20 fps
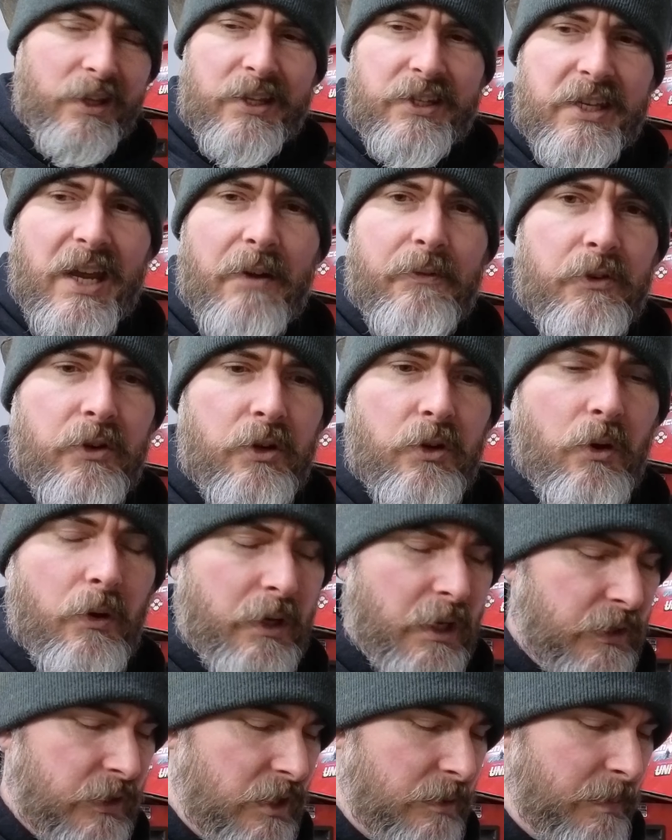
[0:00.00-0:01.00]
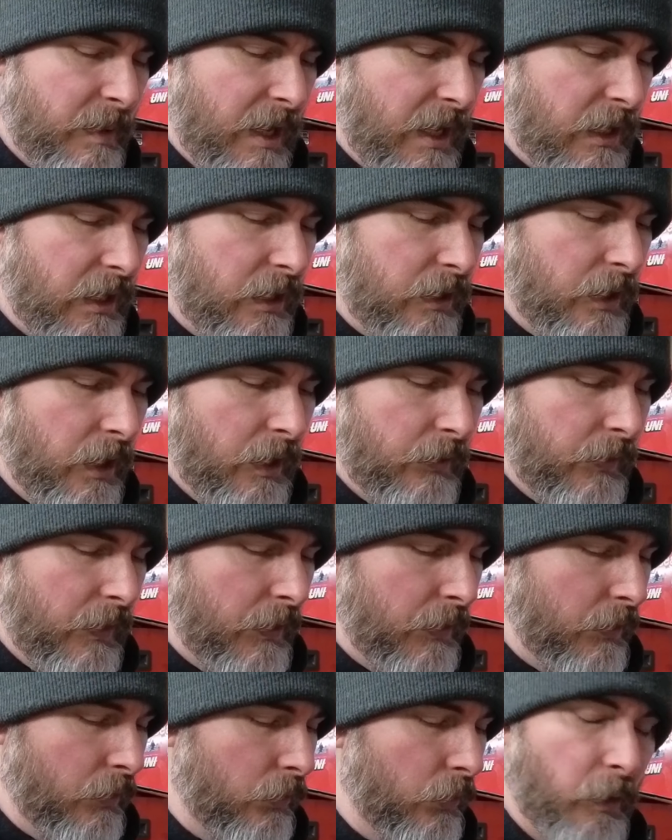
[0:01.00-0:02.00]
this afternoon I'll get these painted, and then
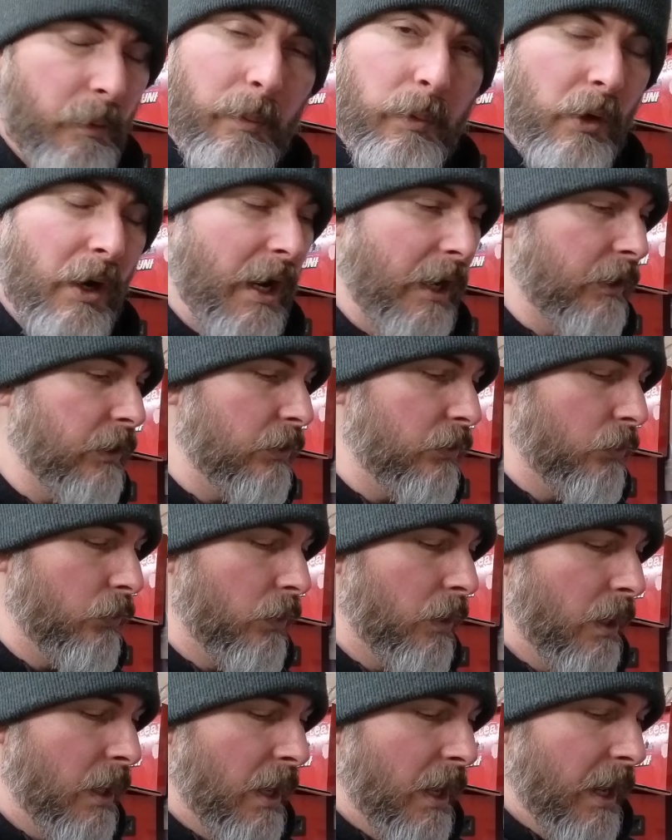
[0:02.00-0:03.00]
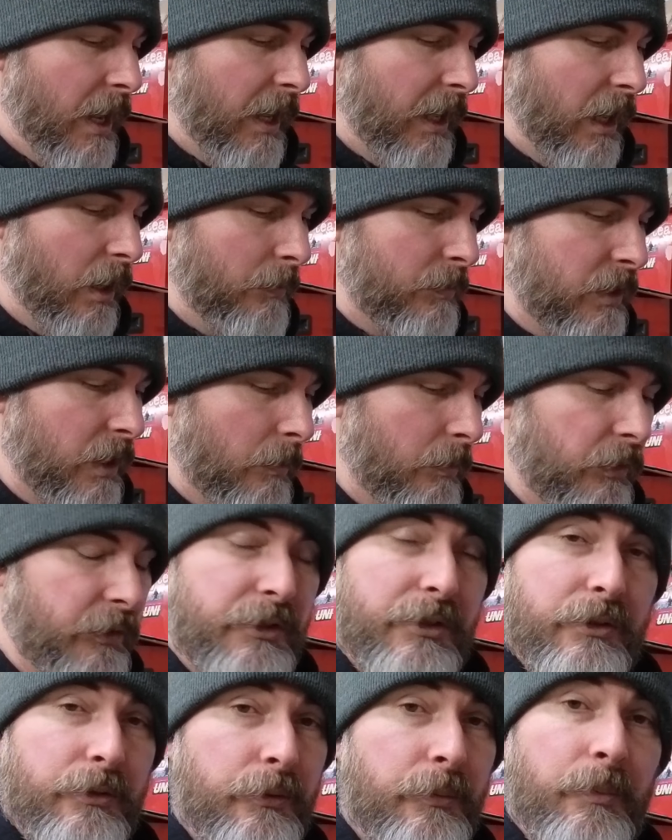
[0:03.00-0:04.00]
they'll look brand new, and I'll be able
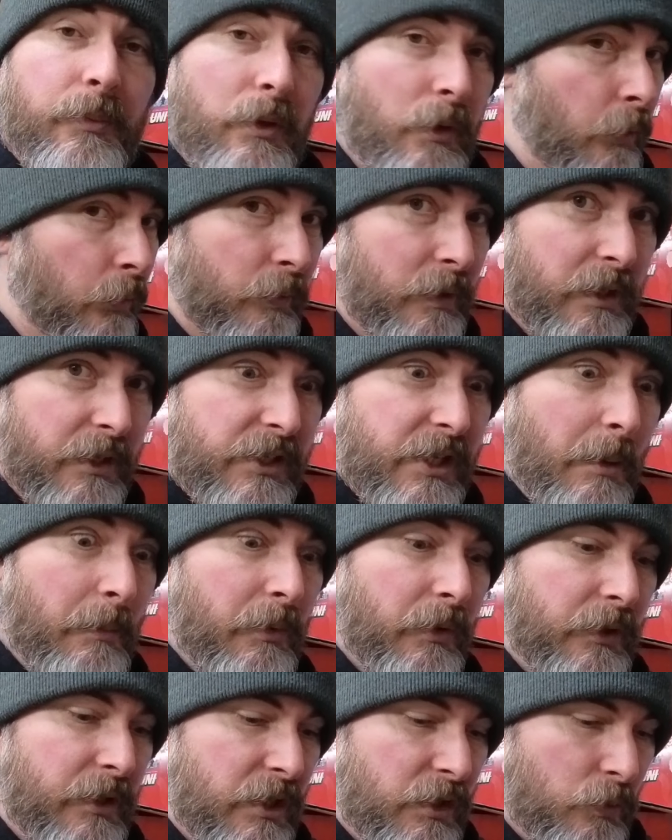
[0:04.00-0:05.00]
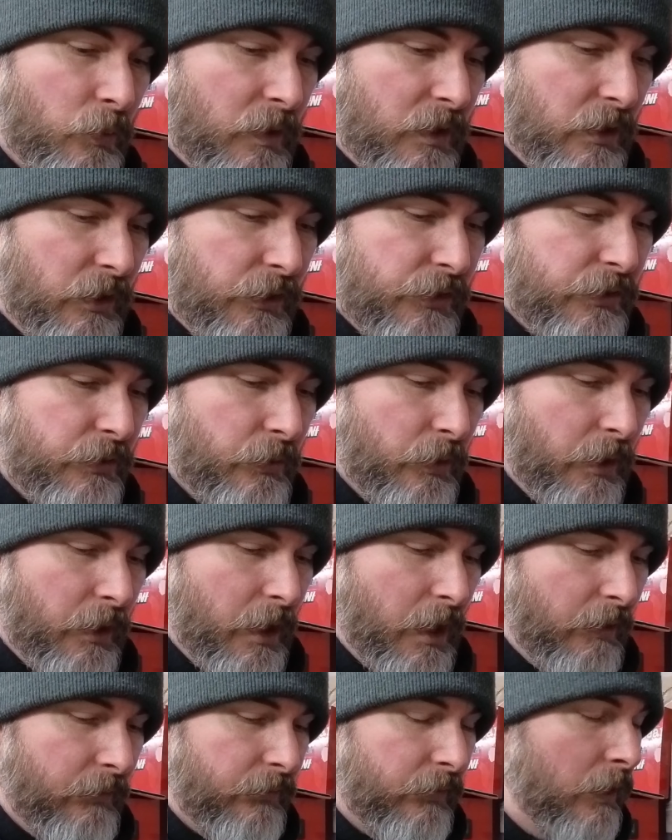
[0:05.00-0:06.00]
to reassemble these wheels soon
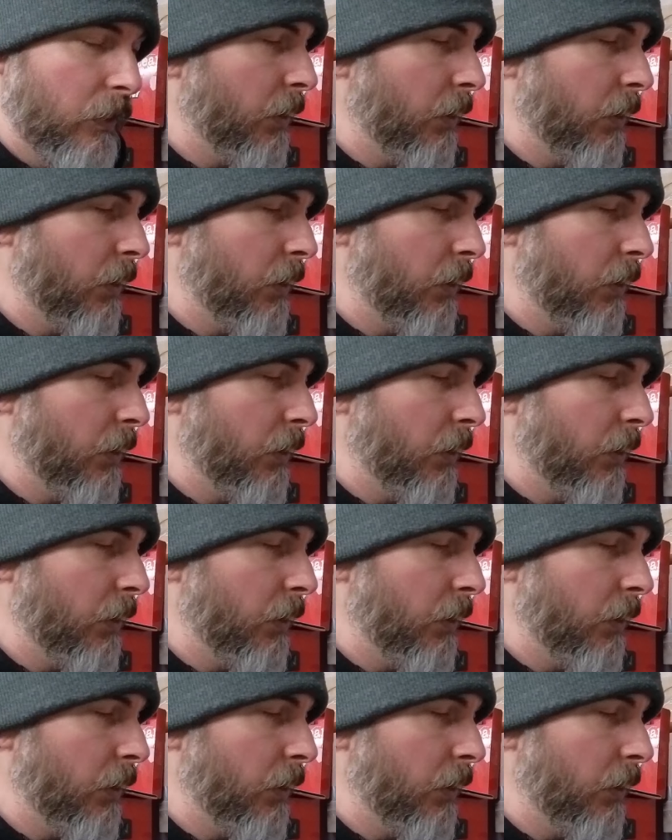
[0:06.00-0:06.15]
enough.